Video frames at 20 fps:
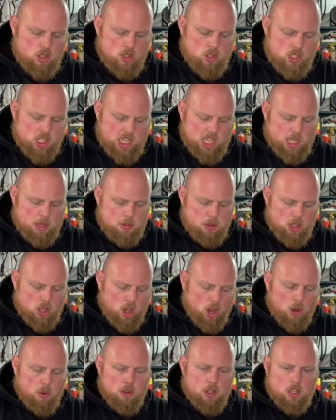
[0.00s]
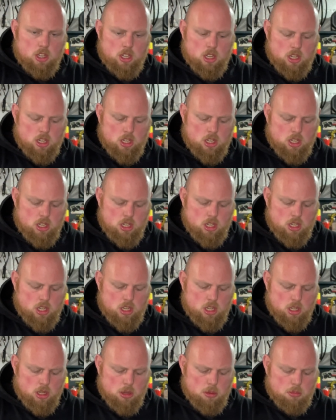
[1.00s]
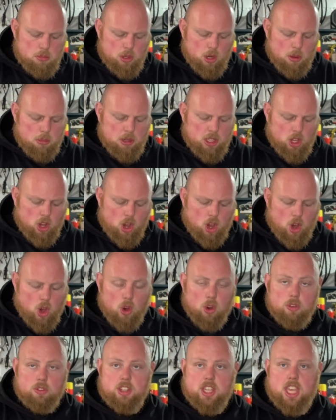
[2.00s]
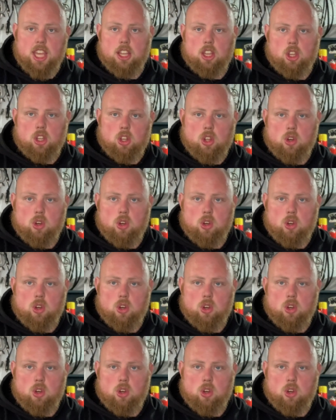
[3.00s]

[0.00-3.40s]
to keep you going. Probably got overkill on the